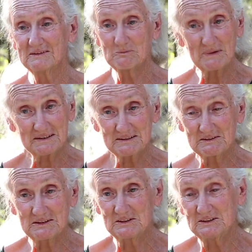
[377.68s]
the
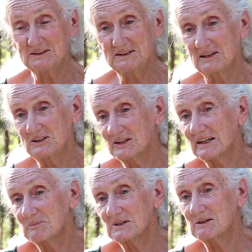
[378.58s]

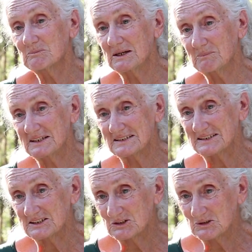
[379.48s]
eucalypt can make
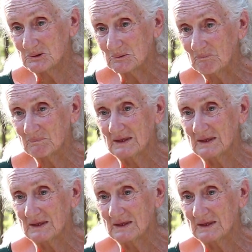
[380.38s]
medicines too.